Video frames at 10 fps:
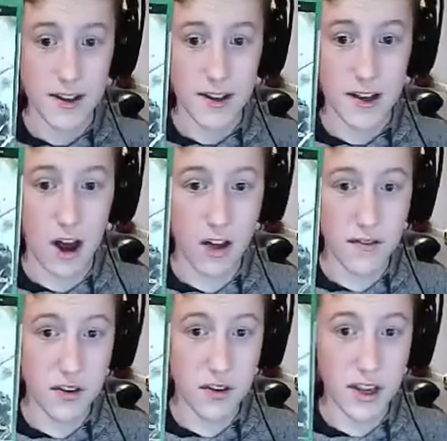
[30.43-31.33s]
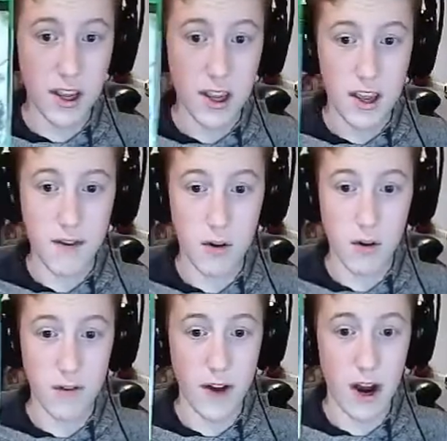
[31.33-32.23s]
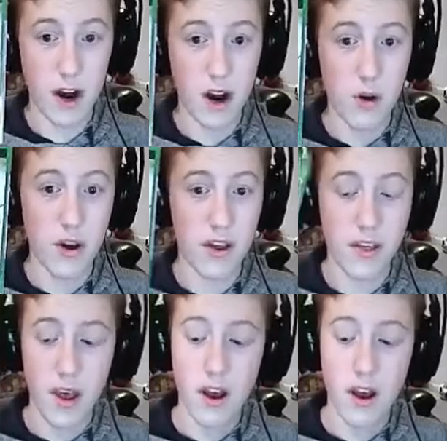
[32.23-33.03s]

Call of Duty Infinite Warfare with